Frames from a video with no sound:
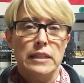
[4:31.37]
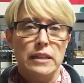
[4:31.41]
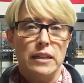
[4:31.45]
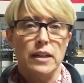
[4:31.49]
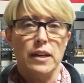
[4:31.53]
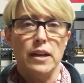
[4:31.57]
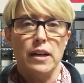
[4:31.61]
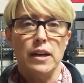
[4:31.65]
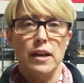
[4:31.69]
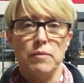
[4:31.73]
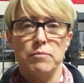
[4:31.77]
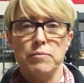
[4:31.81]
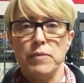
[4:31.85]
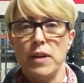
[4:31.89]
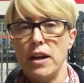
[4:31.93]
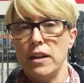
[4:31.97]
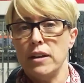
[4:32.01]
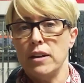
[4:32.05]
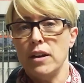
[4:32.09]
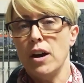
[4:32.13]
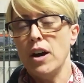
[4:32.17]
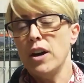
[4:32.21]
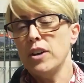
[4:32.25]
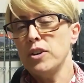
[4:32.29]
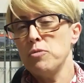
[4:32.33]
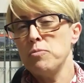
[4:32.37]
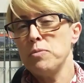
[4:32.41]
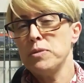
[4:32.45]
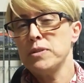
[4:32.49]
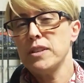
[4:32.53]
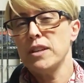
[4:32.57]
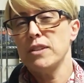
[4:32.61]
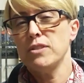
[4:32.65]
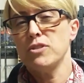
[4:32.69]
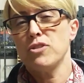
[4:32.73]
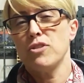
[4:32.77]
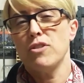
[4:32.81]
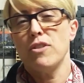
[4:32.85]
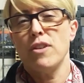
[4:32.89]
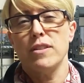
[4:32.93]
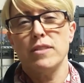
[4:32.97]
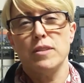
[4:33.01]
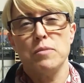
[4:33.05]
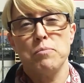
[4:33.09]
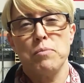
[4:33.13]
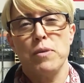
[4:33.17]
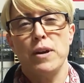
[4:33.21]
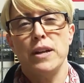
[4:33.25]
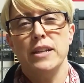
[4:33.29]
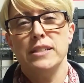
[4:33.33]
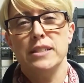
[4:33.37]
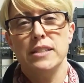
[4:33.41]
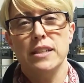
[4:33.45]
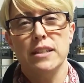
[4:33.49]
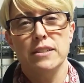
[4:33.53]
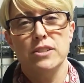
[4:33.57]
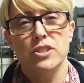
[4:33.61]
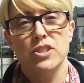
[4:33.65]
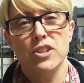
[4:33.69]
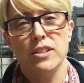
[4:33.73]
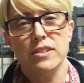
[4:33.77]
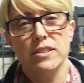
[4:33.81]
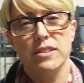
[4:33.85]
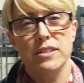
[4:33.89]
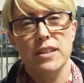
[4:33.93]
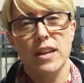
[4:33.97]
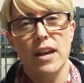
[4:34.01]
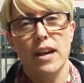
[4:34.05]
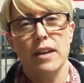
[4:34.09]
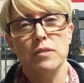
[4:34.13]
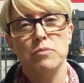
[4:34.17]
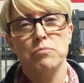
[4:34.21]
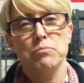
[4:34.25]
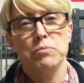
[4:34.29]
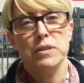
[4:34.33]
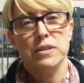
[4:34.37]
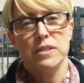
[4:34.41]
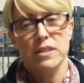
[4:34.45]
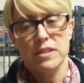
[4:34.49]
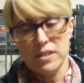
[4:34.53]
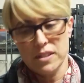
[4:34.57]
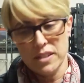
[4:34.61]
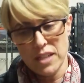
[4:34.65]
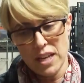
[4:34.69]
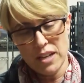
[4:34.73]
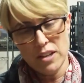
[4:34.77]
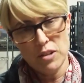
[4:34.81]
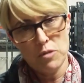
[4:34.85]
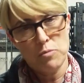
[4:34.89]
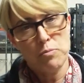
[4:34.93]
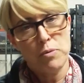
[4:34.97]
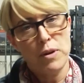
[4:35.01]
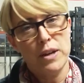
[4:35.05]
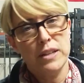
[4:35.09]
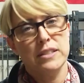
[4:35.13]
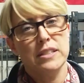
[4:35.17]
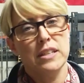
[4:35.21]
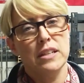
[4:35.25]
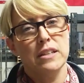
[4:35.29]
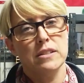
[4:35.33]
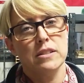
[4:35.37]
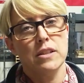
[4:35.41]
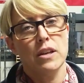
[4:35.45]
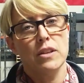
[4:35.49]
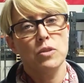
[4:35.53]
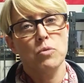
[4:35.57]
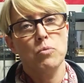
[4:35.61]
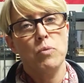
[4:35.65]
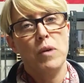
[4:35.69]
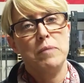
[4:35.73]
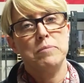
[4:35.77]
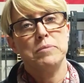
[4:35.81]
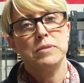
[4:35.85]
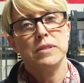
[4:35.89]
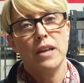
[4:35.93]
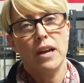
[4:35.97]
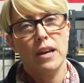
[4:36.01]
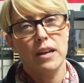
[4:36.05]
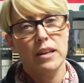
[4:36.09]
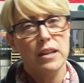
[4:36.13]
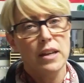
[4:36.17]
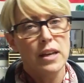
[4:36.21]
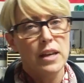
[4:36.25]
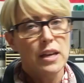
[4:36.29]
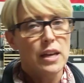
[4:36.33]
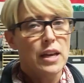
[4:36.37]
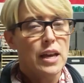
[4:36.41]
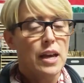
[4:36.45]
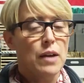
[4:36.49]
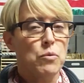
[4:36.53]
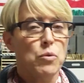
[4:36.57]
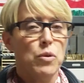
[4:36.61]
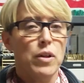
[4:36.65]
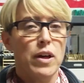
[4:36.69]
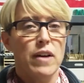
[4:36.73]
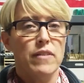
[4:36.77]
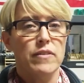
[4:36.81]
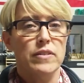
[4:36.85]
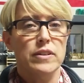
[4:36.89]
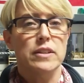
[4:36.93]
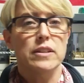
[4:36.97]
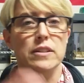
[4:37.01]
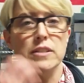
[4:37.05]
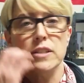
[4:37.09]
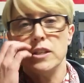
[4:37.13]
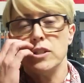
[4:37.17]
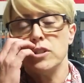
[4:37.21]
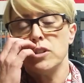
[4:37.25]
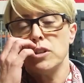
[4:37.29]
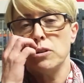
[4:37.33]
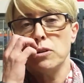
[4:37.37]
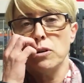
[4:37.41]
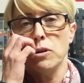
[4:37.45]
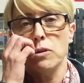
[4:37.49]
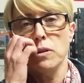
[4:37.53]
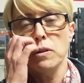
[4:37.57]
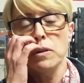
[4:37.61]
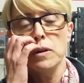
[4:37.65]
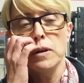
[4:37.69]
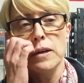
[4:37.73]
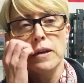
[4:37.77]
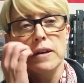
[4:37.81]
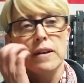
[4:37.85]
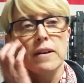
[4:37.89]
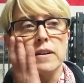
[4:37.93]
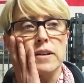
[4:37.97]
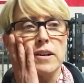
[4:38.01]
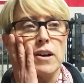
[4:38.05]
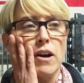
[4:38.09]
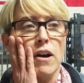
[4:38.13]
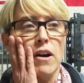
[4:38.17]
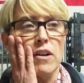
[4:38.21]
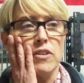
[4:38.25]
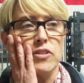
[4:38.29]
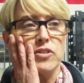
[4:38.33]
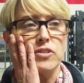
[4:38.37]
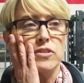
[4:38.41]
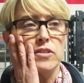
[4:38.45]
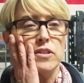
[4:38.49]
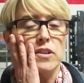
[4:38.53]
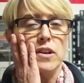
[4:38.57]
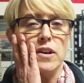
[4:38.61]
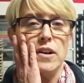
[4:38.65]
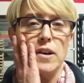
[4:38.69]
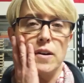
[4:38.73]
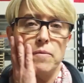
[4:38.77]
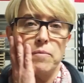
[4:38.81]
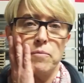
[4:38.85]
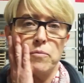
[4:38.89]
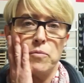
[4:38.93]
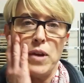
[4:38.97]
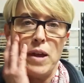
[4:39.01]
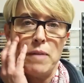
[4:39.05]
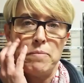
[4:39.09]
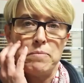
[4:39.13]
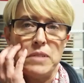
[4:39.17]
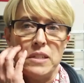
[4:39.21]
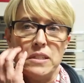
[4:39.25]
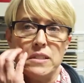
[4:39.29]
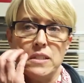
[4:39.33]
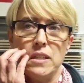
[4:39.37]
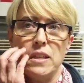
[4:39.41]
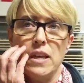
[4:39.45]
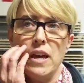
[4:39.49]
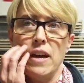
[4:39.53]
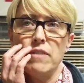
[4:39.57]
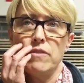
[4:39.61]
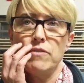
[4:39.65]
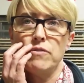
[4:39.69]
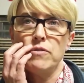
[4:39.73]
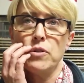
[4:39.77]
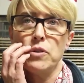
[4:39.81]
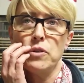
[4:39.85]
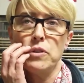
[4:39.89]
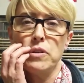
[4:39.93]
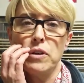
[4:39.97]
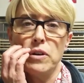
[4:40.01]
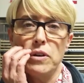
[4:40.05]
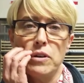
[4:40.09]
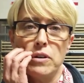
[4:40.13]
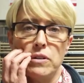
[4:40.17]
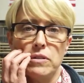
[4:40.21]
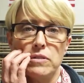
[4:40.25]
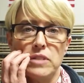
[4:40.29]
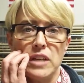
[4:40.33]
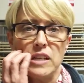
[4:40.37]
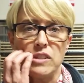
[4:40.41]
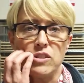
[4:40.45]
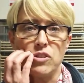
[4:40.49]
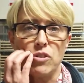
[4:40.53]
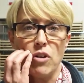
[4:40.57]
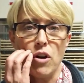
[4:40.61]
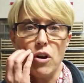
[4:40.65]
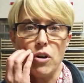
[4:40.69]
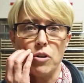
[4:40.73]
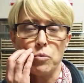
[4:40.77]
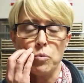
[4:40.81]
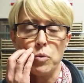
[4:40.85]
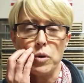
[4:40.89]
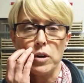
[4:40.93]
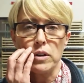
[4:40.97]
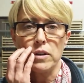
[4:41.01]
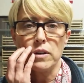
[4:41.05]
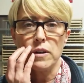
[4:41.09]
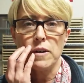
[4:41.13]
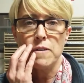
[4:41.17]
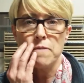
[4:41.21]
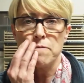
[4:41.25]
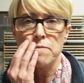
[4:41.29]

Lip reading: I'm not 100% sure on the pricing just yet, but the standard pricing is on the website, and we'll have an additional cost wrapped into that for the laser artwork.